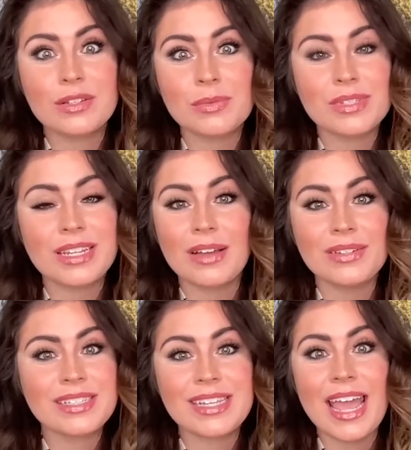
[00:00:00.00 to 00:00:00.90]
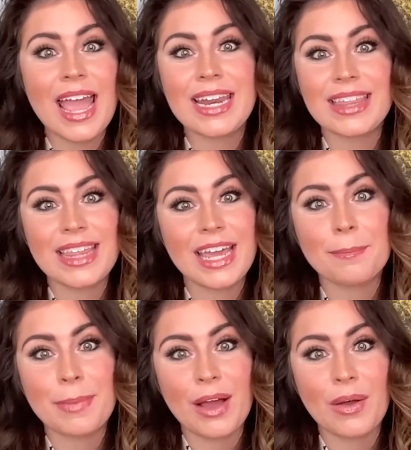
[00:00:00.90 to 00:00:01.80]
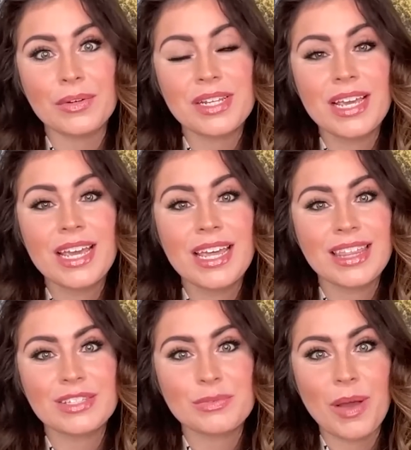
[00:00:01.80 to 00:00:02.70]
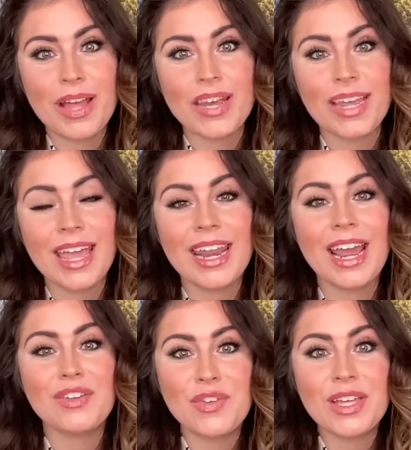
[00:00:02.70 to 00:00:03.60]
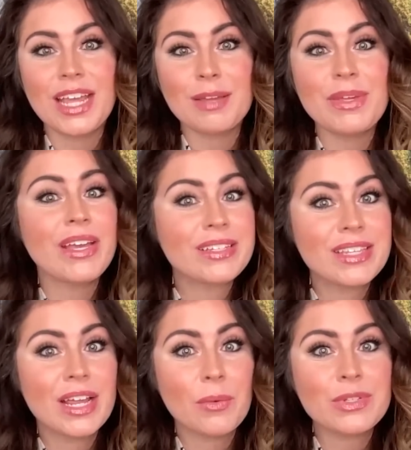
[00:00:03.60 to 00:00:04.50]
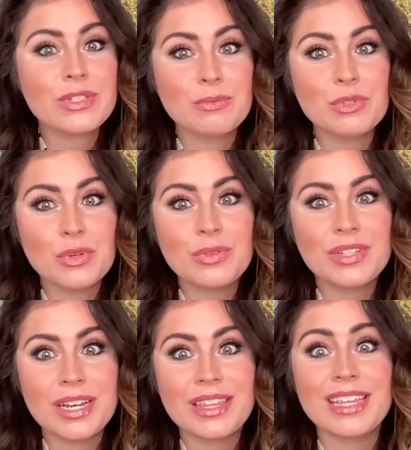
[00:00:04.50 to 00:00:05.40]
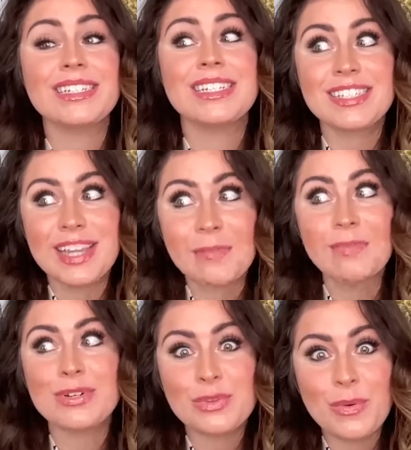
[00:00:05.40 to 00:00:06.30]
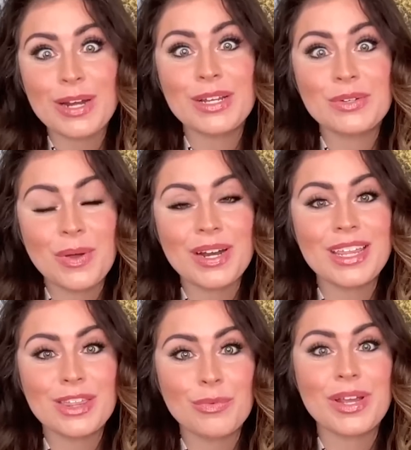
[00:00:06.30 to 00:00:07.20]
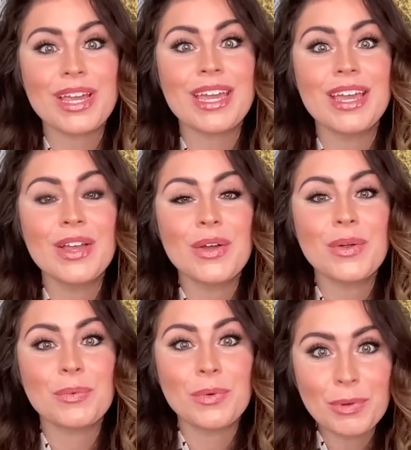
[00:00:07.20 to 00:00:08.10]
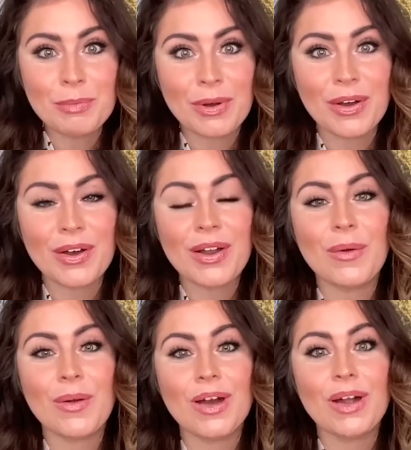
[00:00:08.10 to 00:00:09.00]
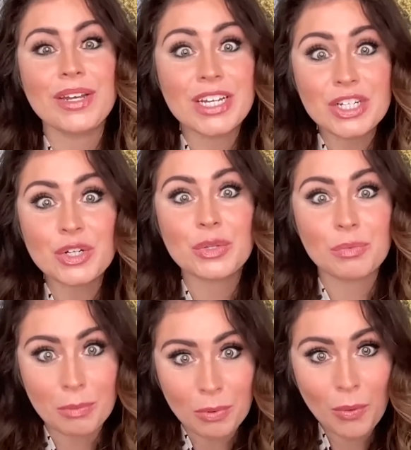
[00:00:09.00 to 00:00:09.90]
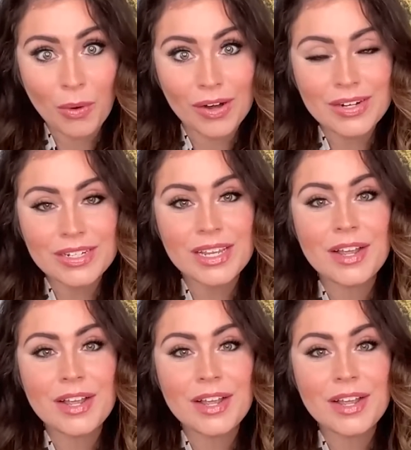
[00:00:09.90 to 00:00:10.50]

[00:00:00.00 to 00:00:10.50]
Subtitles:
allowed to say anything about this wedding. And I feel like because there was some truth to the December 2023 rumor or initial report